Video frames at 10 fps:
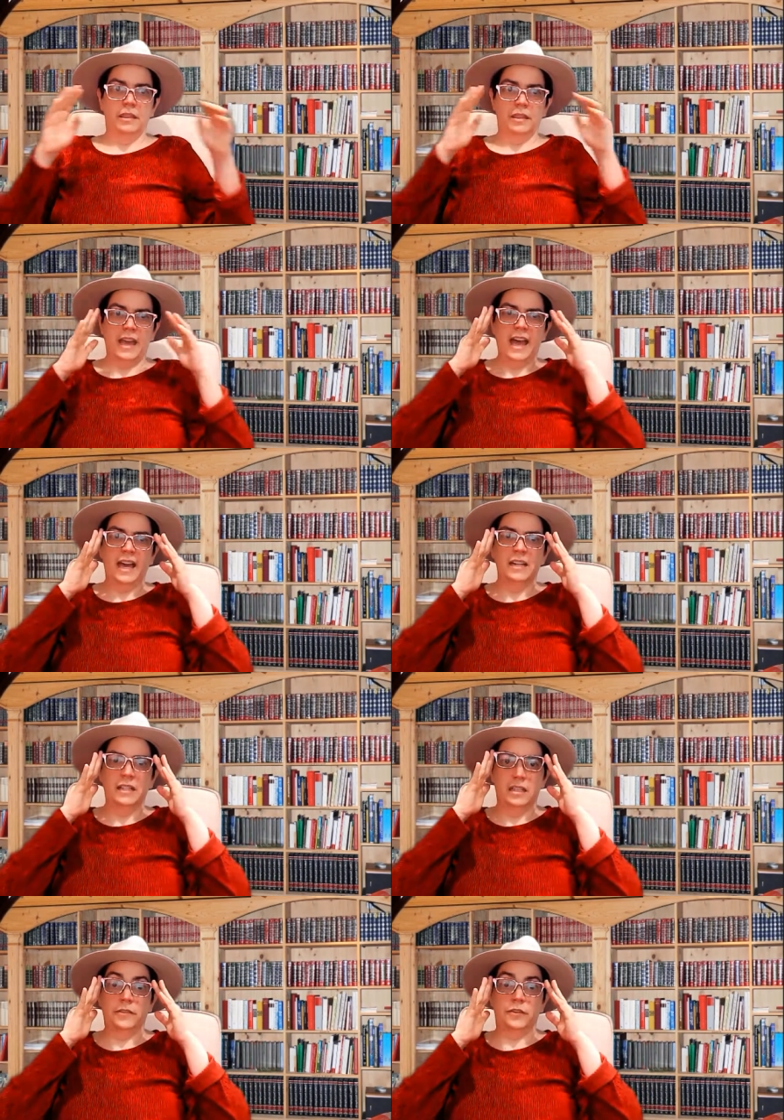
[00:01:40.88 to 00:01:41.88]
That
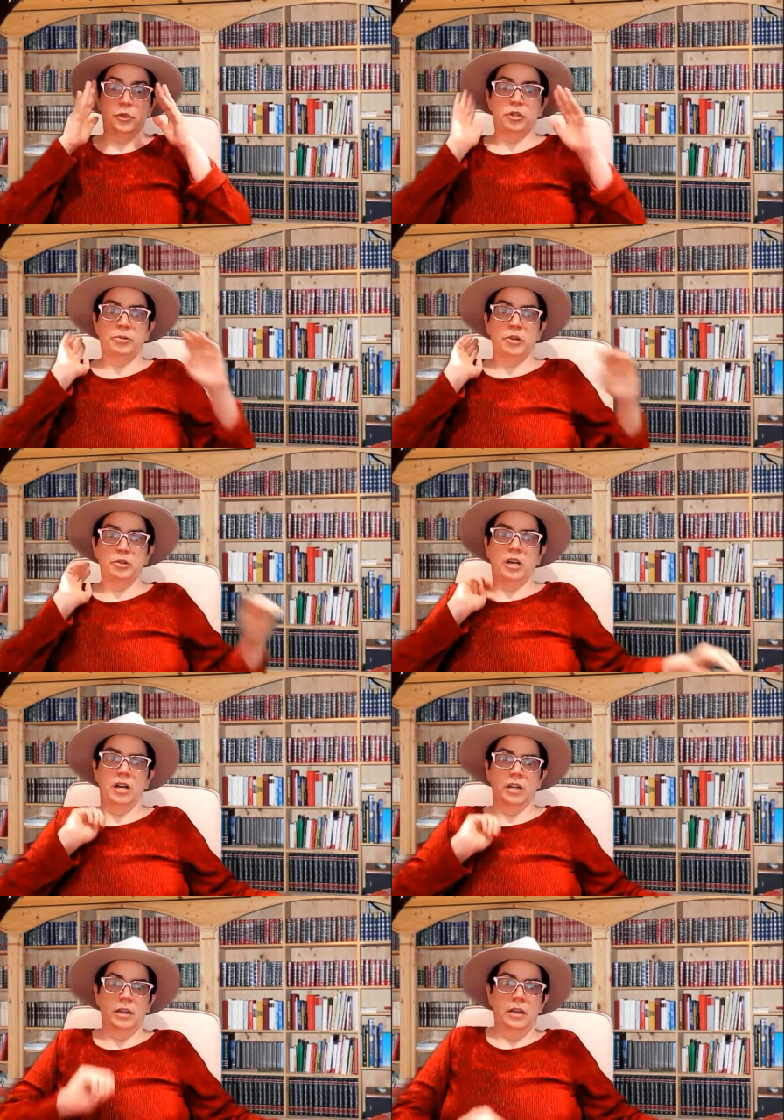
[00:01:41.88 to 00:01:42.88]
is the future
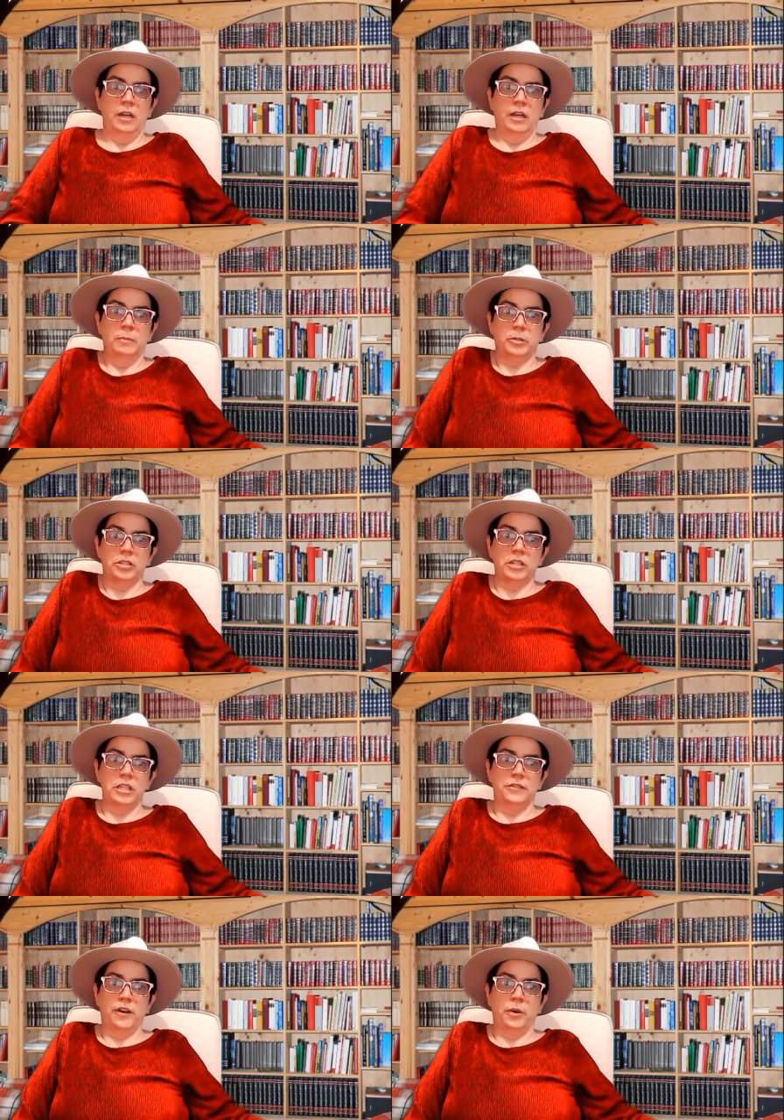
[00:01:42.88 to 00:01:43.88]
prologue. It
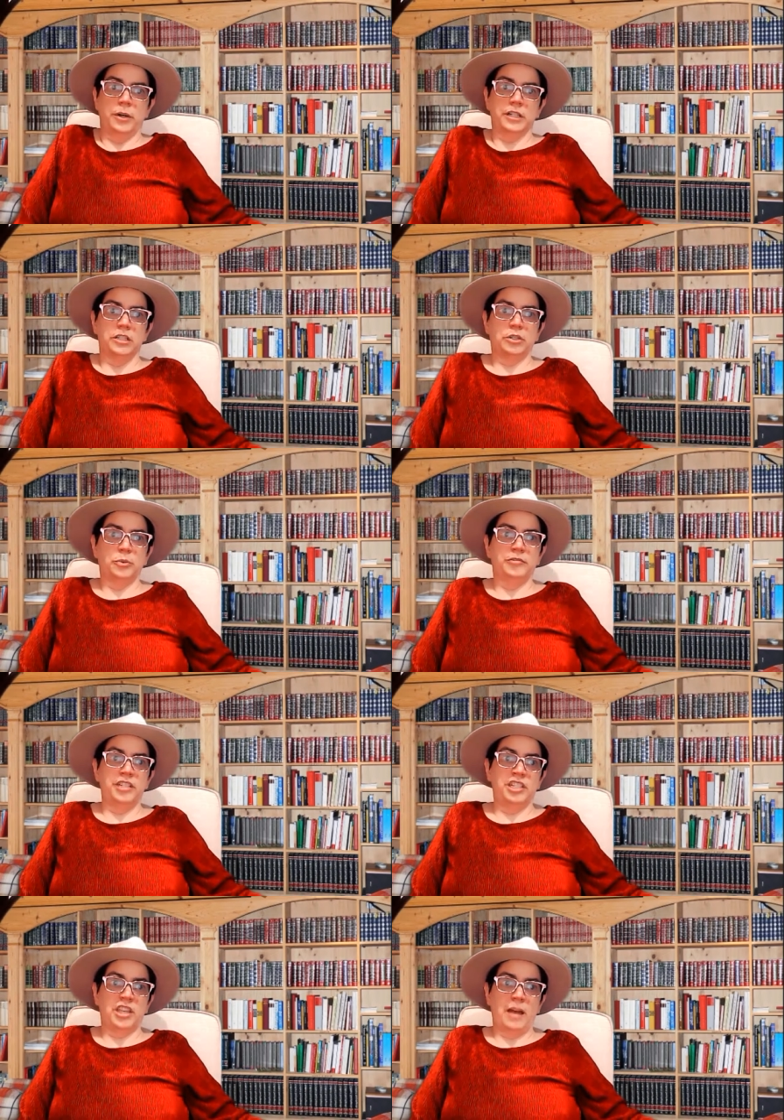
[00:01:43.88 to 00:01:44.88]
proceeds forward until we
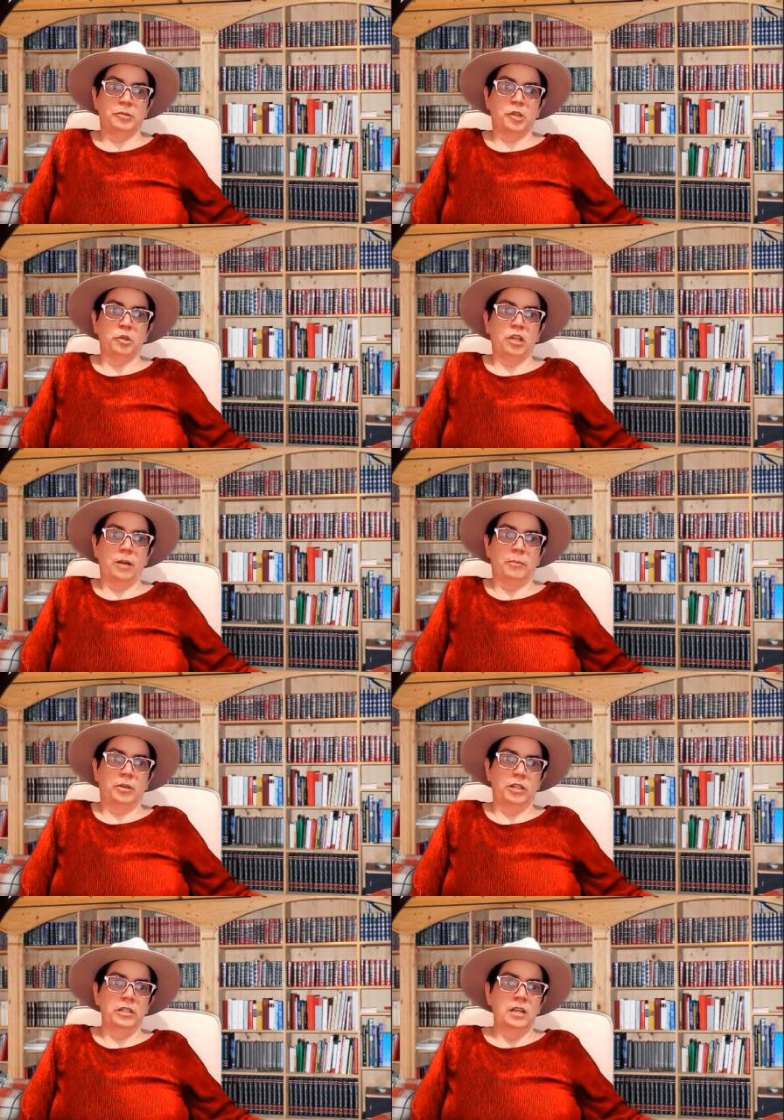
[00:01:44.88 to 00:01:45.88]
reach that prologue
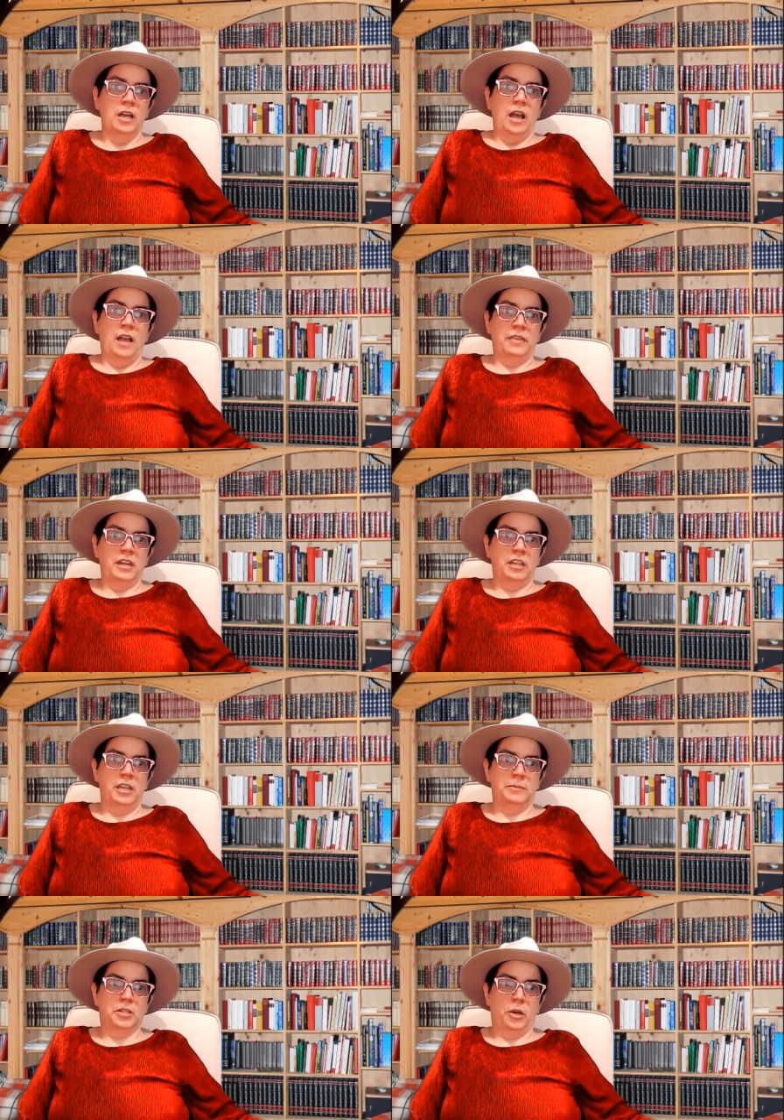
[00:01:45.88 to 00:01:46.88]
part and then
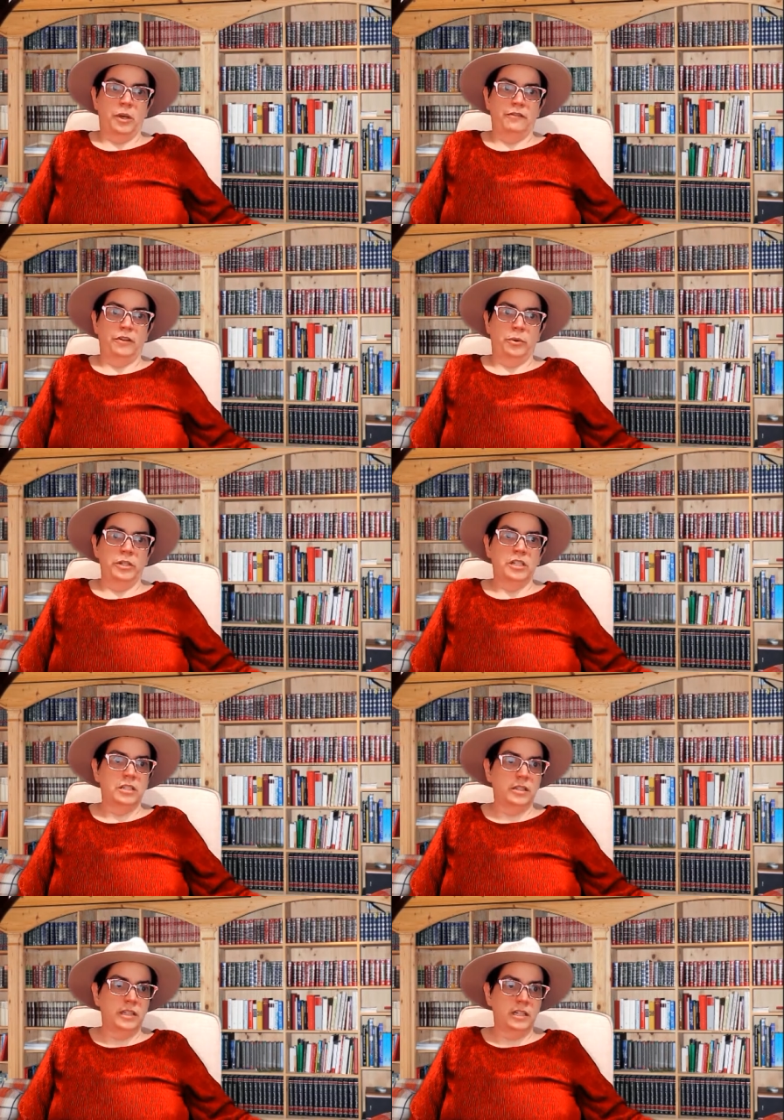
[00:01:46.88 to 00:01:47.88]
keeps going forward
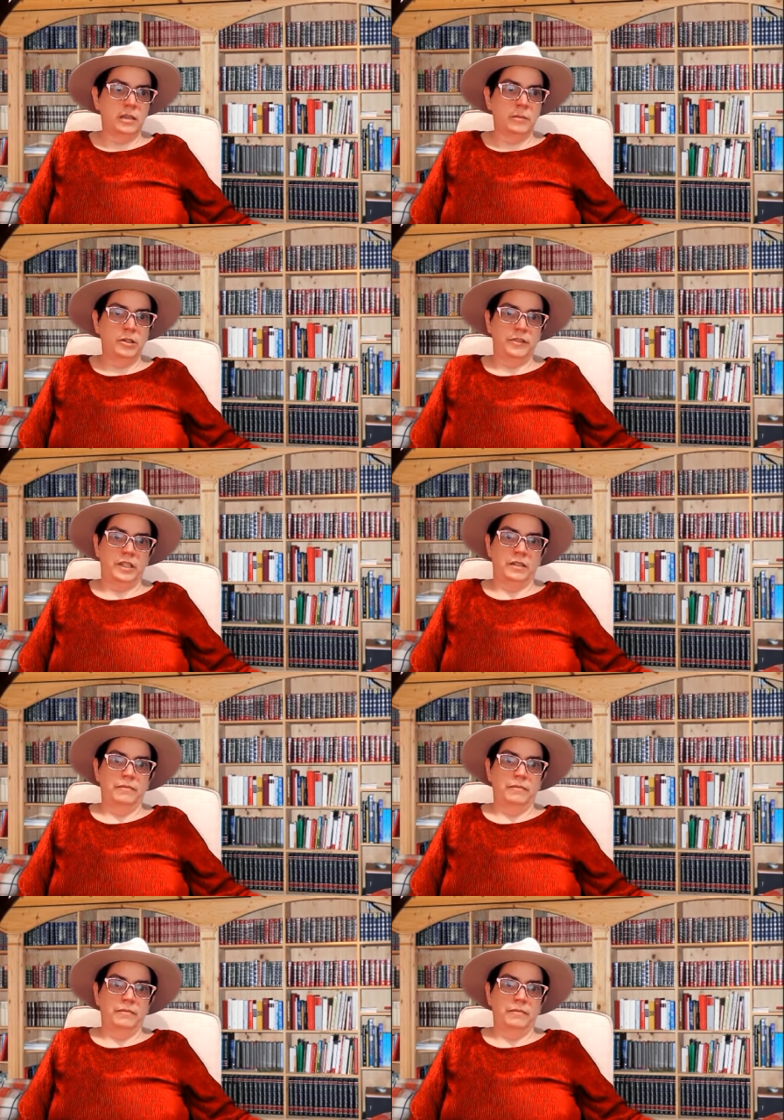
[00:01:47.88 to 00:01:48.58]
until the end of the movie.